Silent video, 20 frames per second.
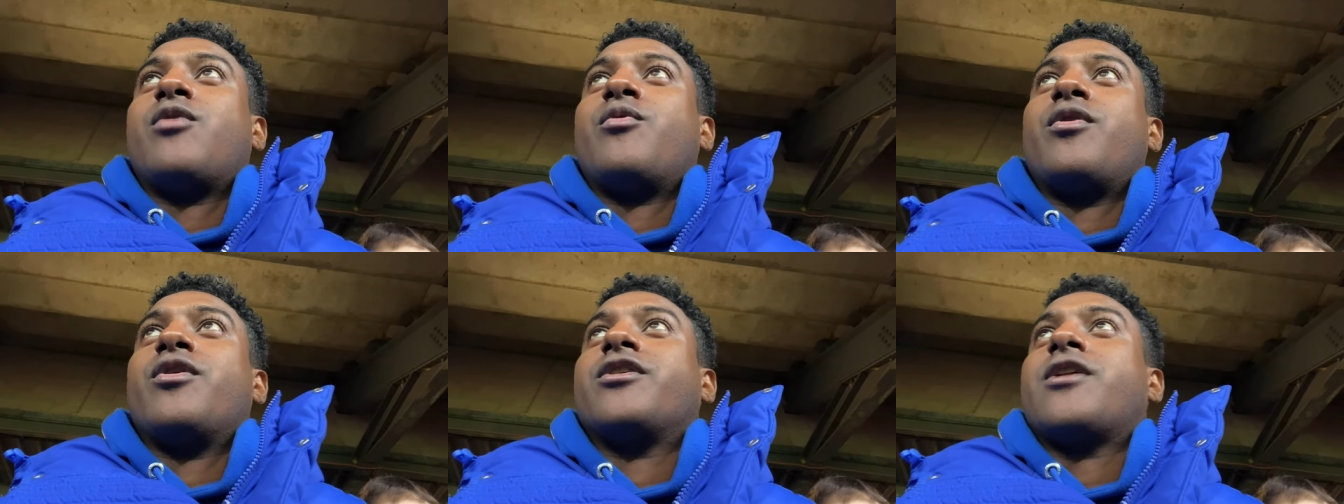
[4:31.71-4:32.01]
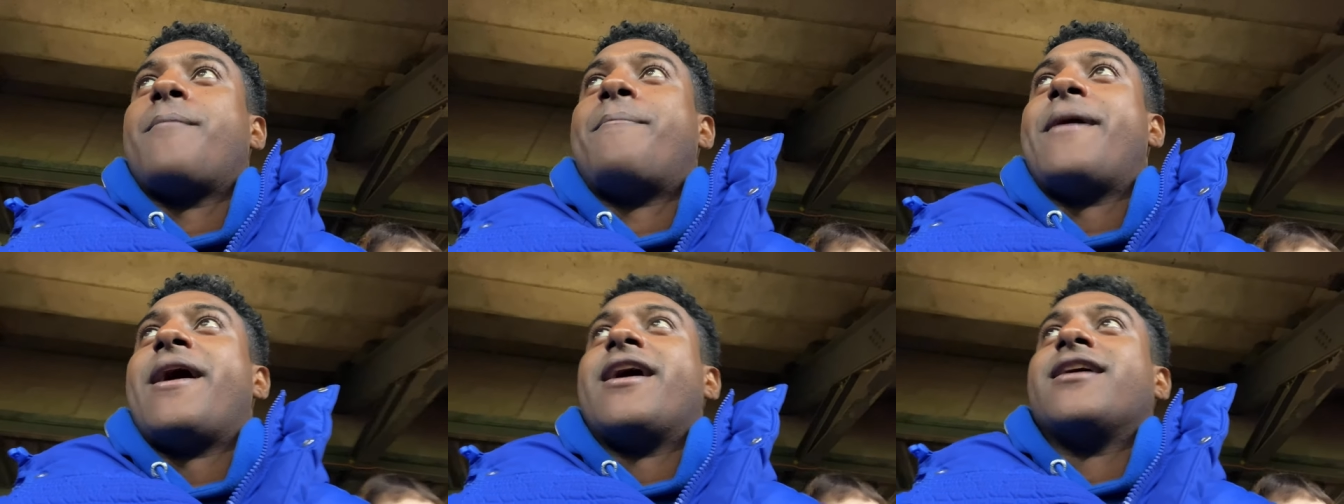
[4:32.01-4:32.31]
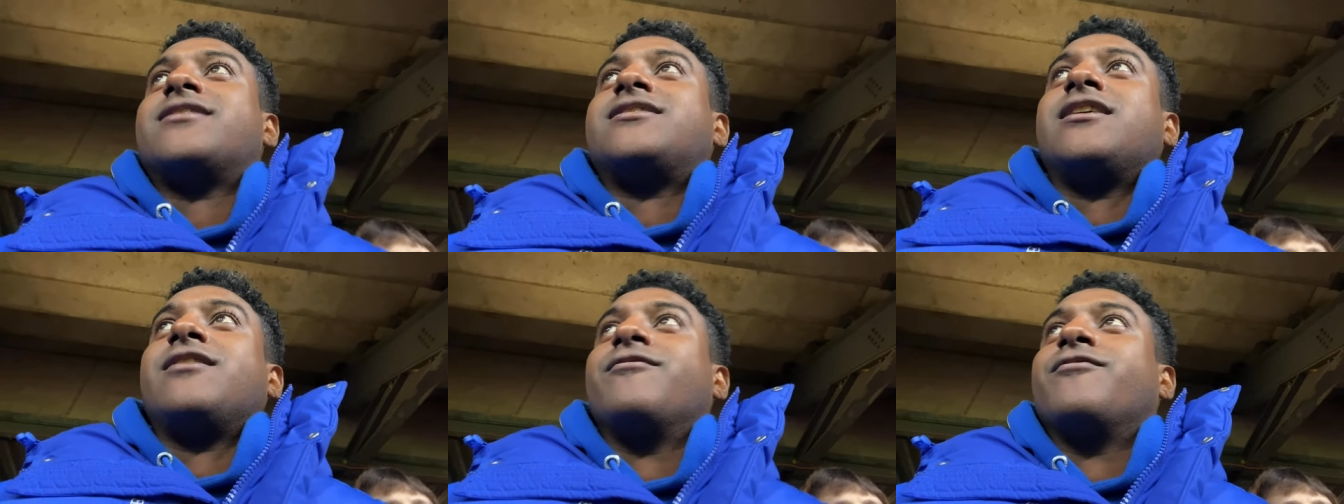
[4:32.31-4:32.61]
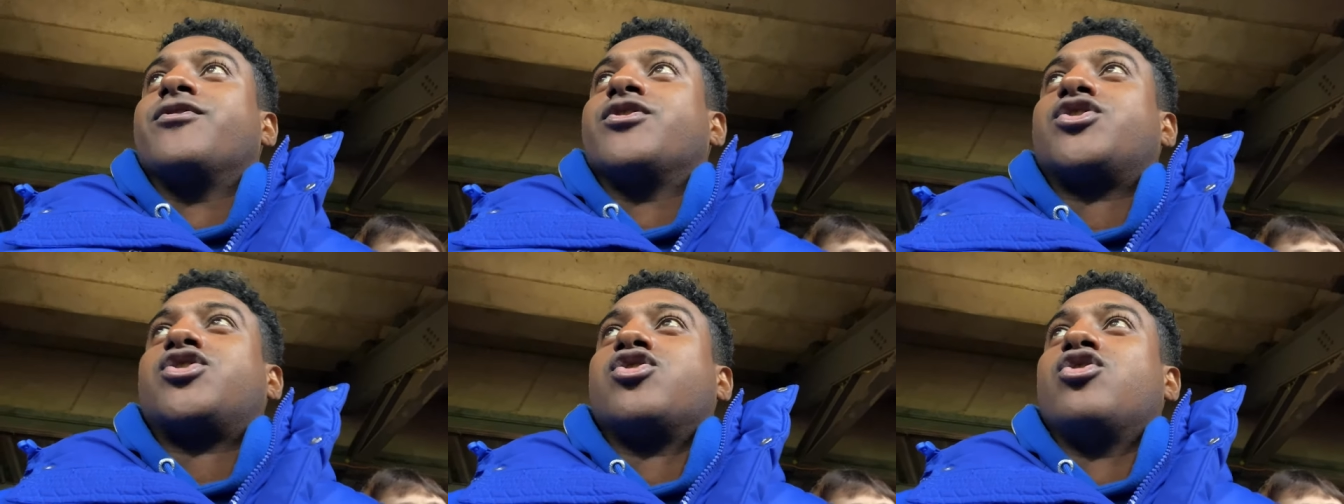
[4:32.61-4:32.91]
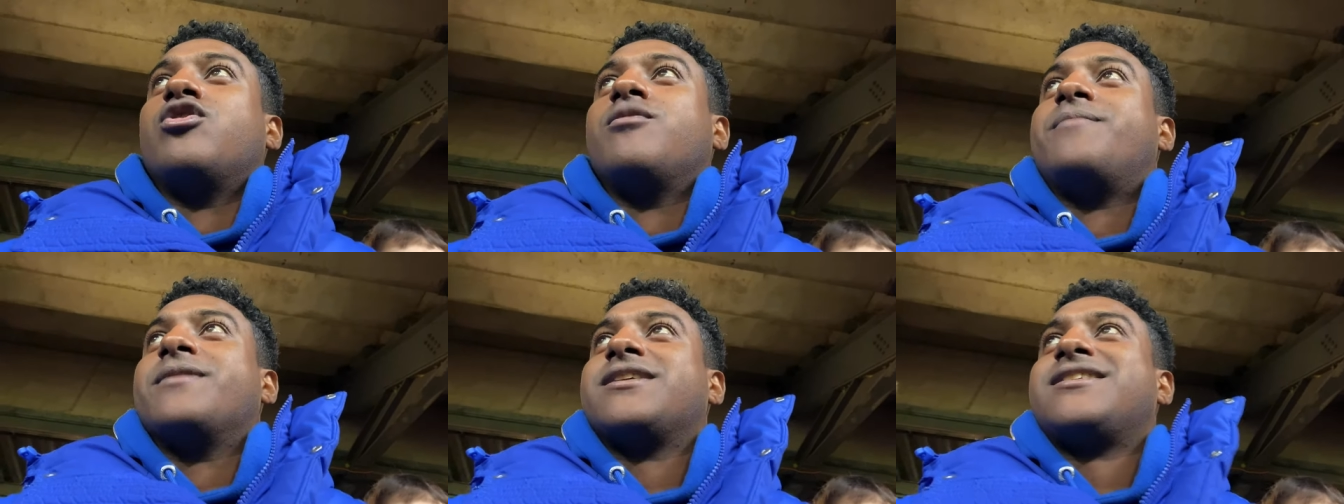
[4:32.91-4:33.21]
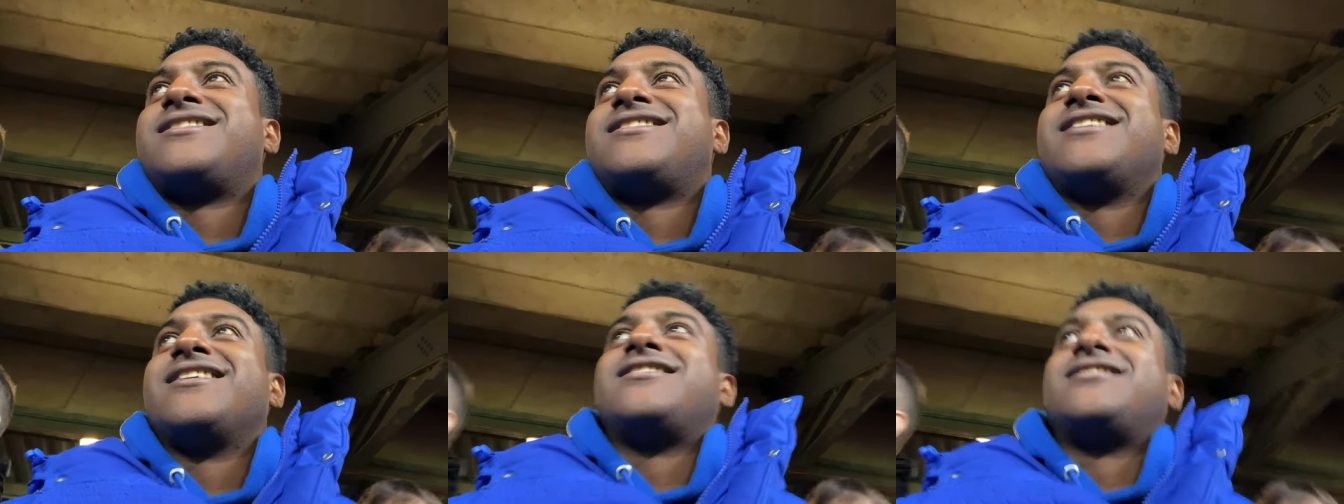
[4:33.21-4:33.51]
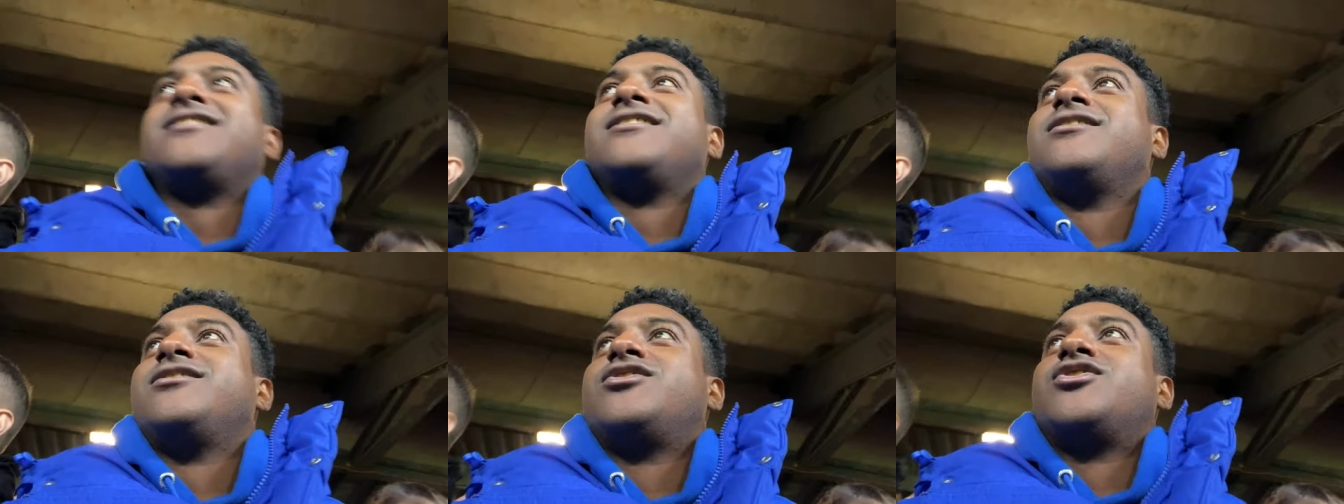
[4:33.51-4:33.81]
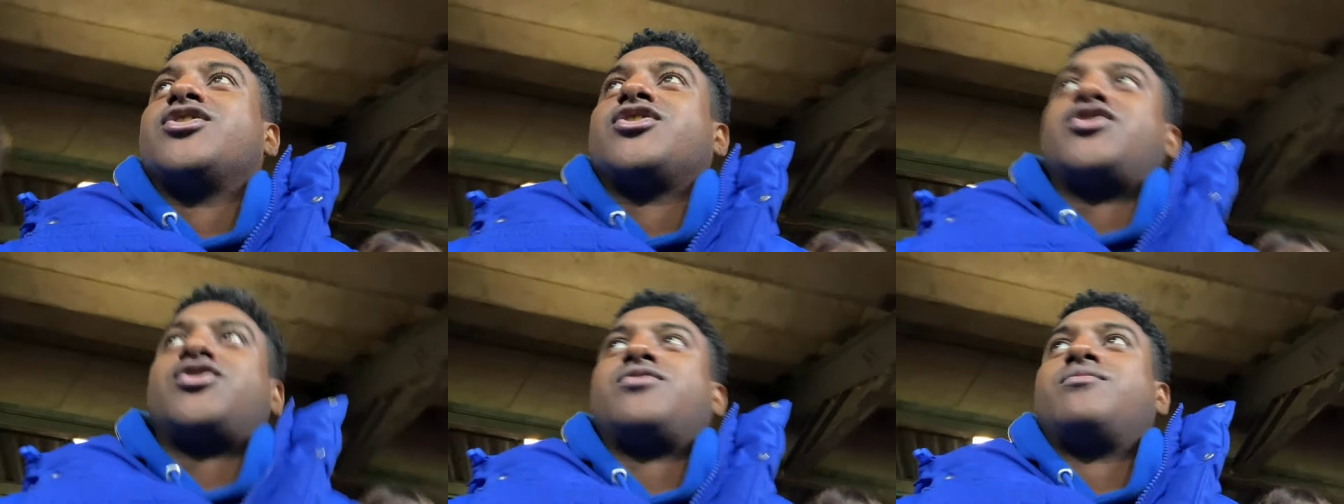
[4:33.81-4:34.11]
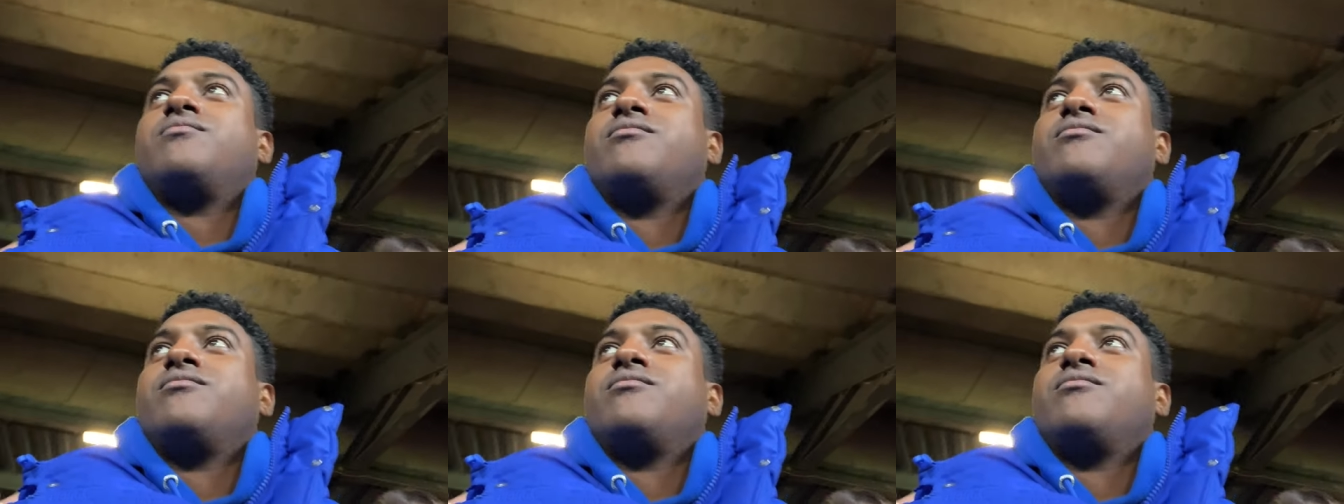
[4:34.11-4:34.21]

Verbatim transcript: We were the better team for sure, but City just